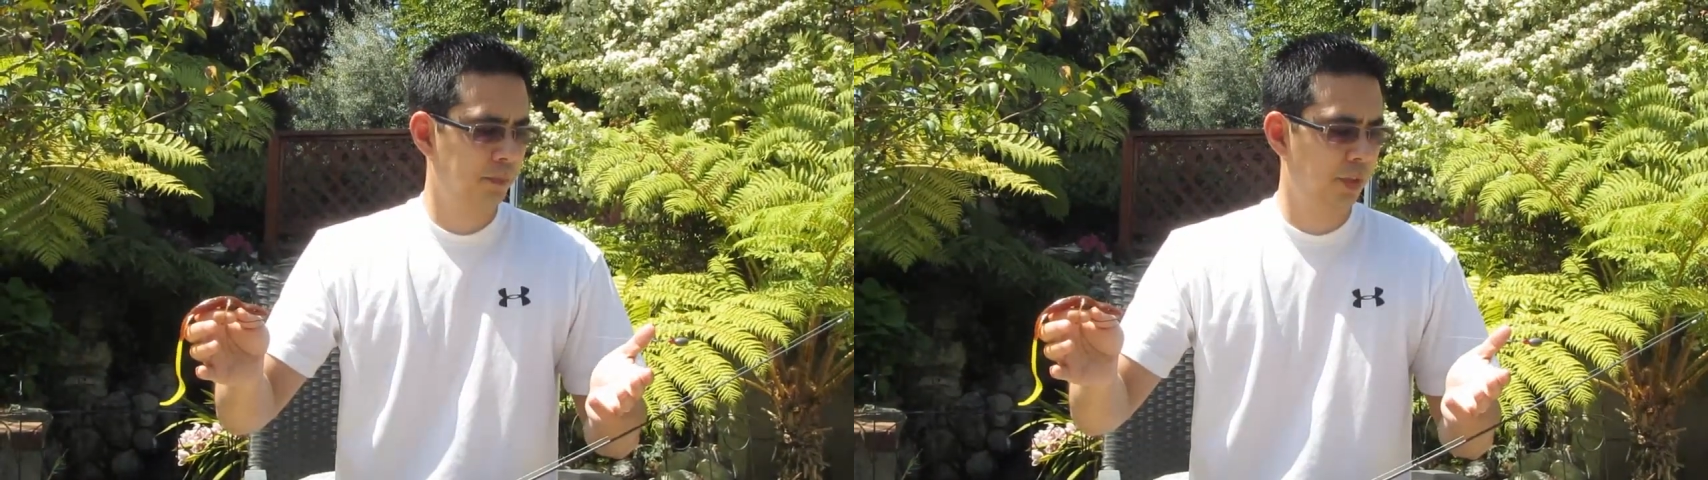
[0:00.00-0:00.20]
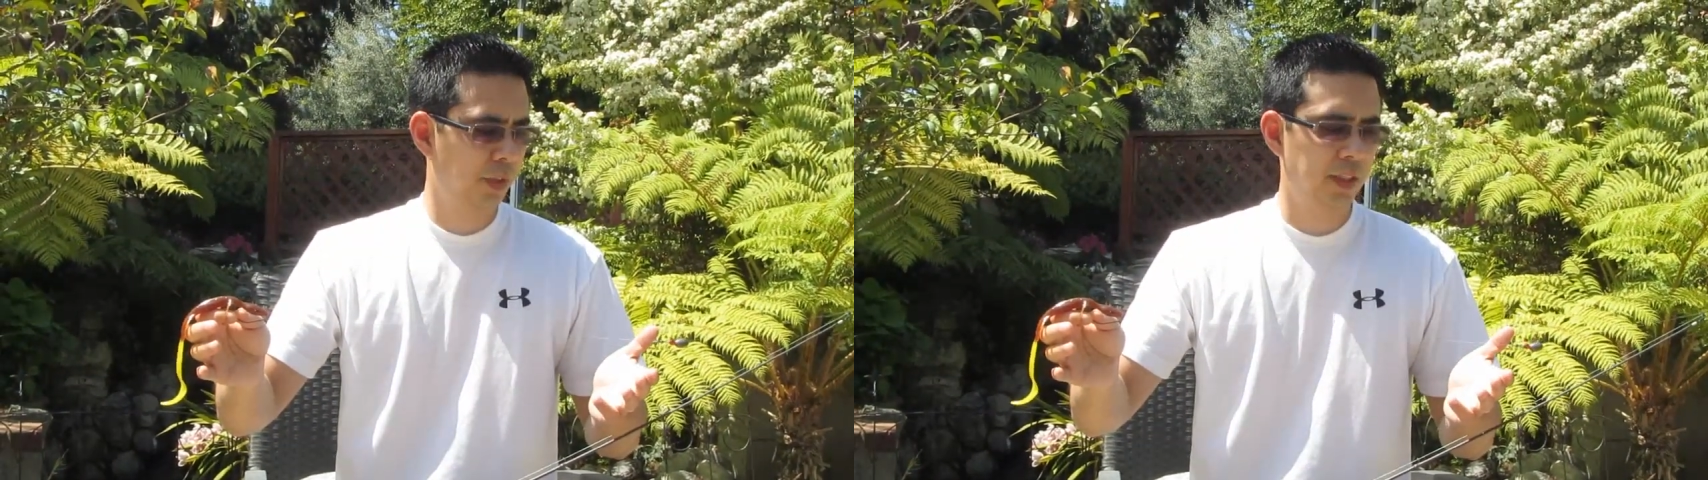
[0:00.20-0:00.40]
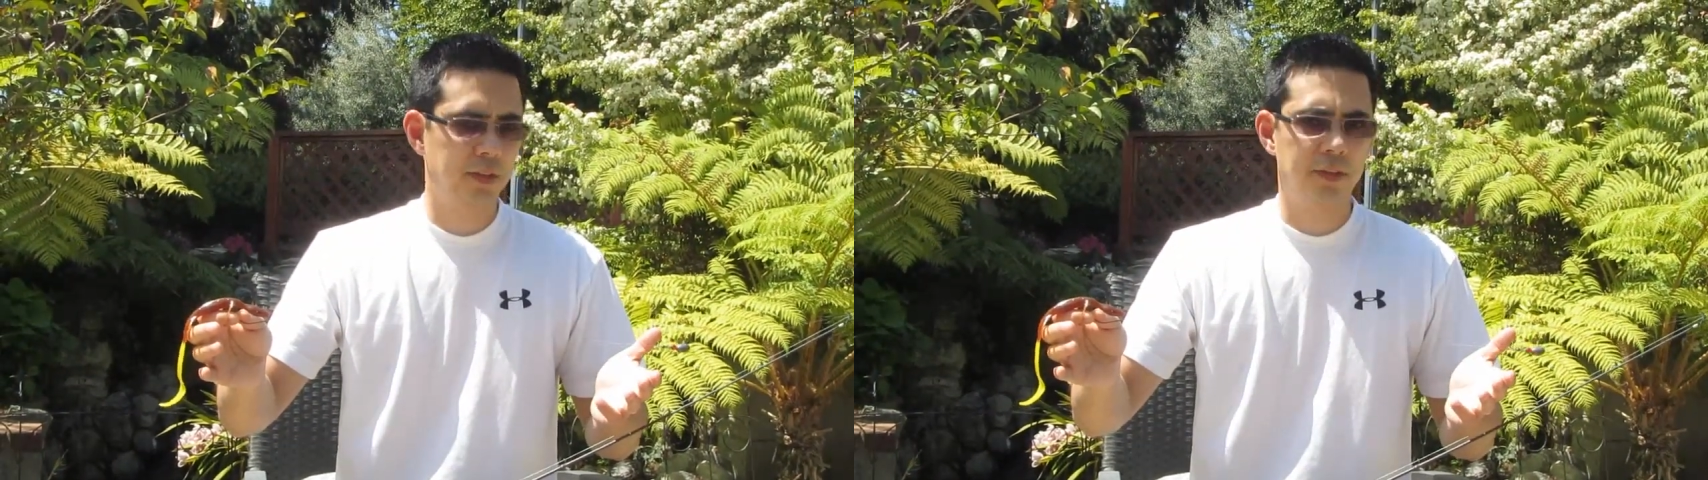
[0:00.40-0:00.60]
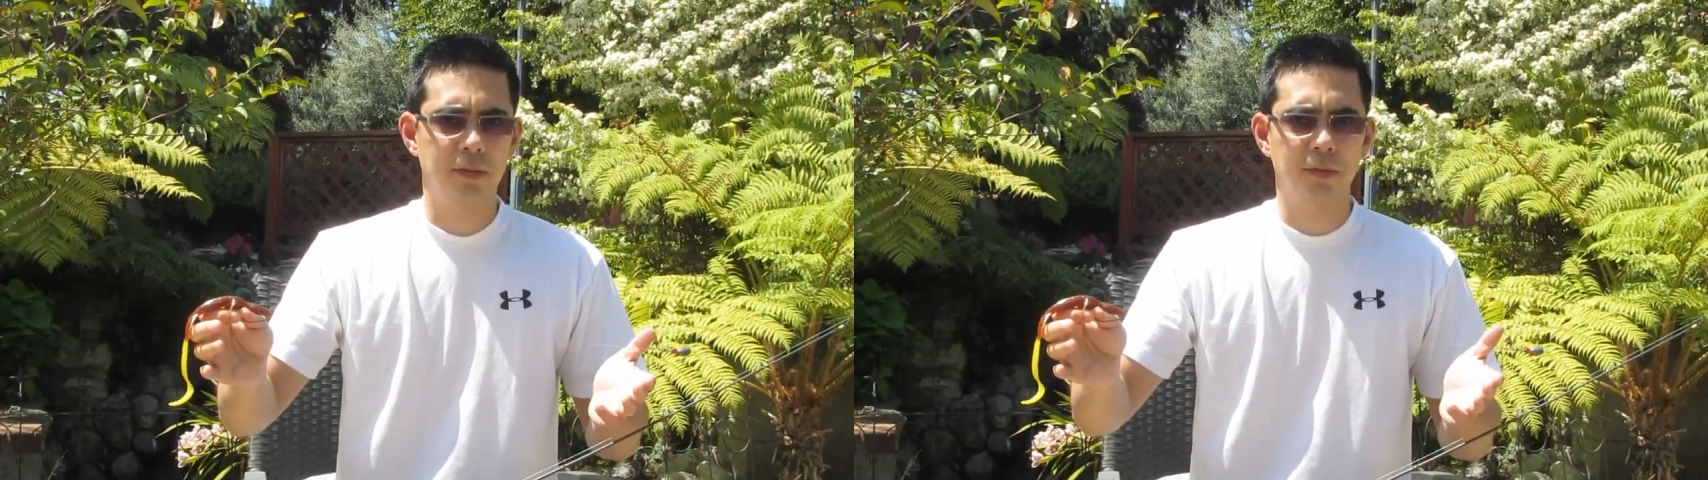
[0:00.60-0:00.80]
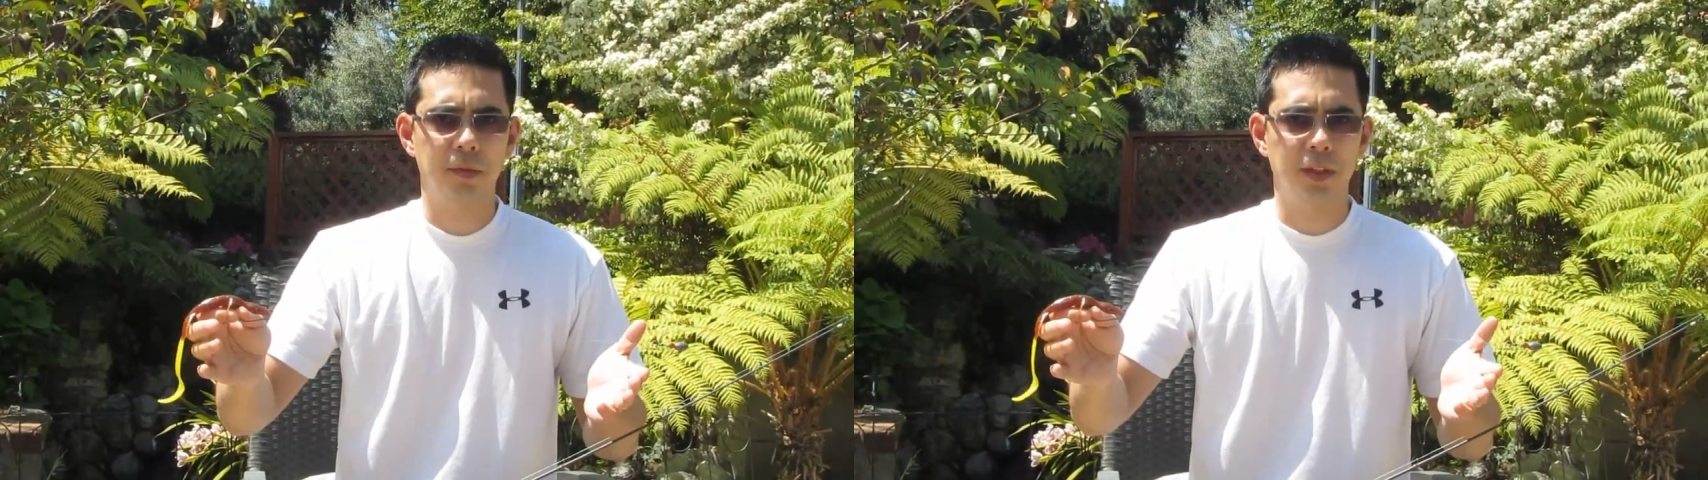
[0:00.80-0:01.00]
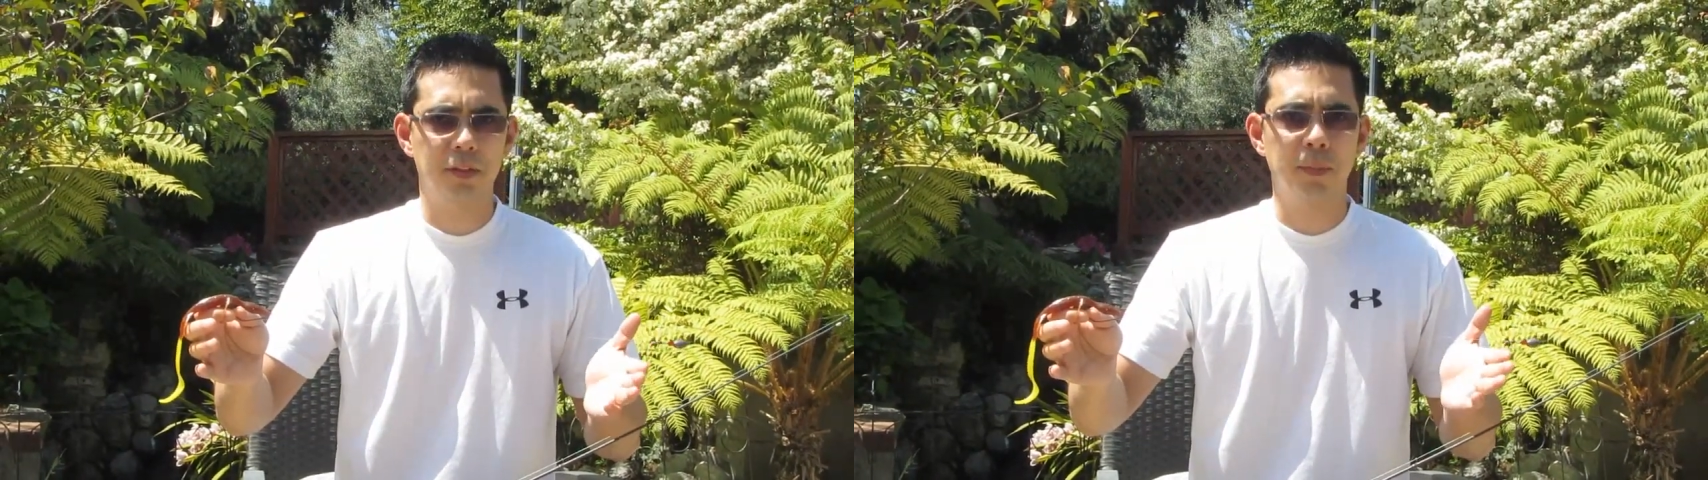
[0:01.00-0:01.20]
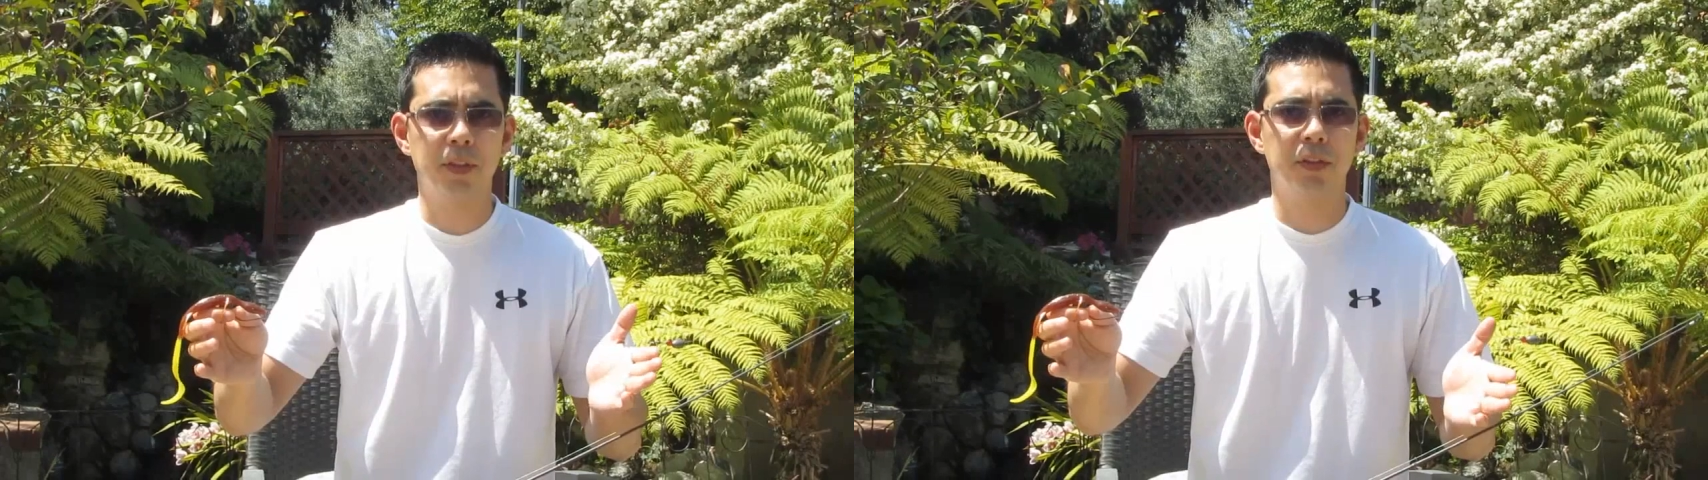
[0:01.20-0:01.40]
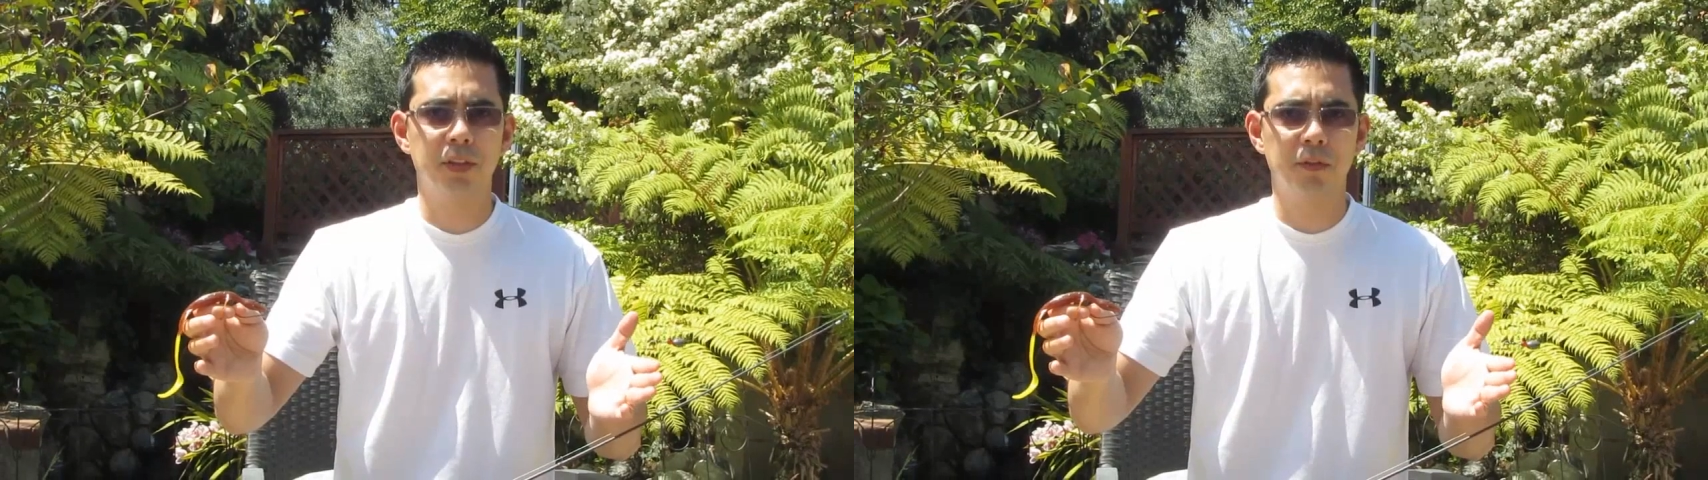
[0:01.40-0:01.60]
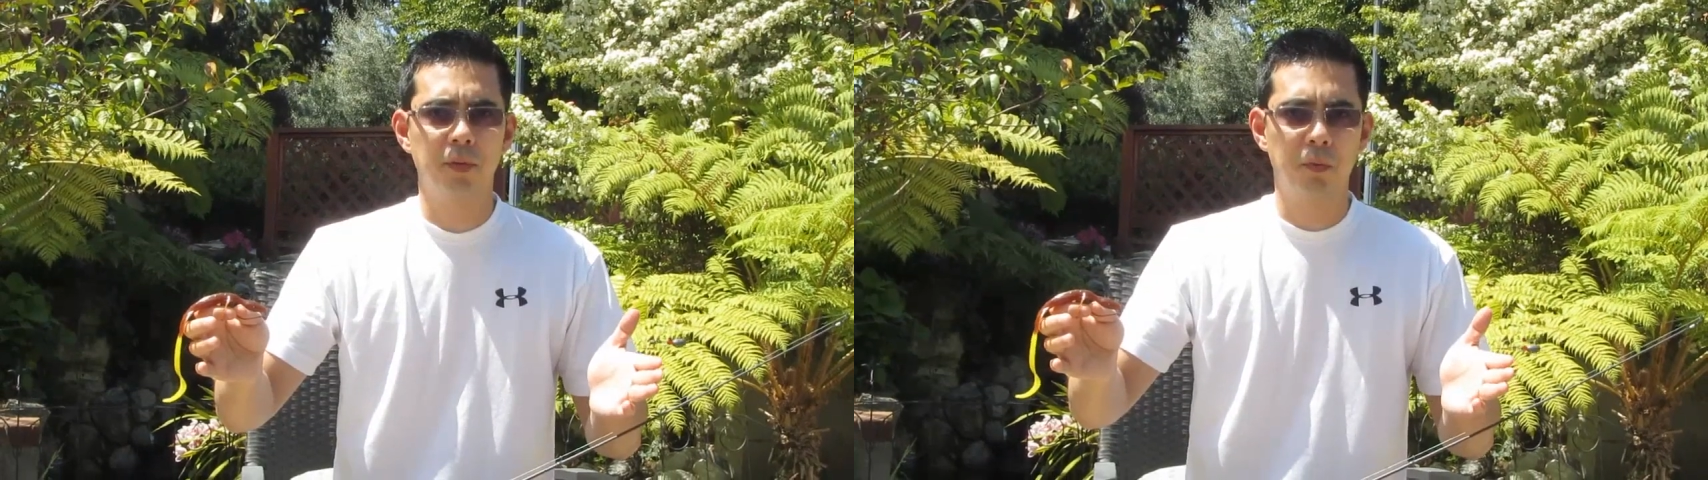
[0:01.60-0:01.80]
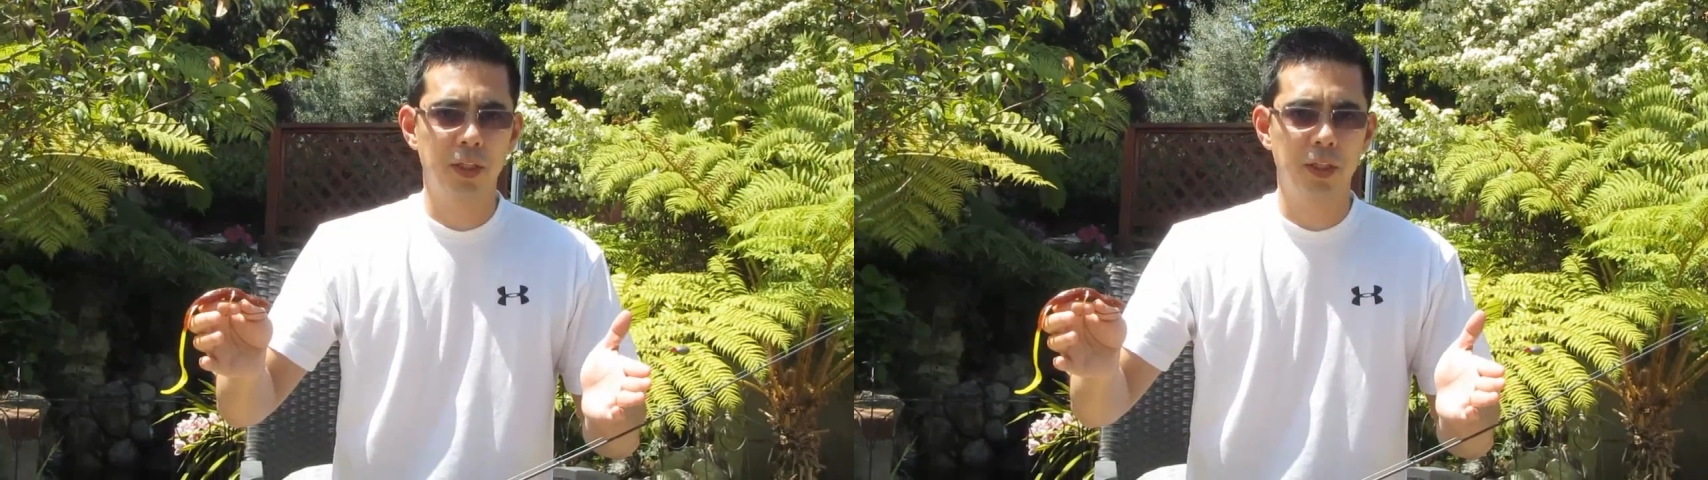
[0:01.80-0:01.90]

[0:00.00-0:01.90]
So that's, especially if the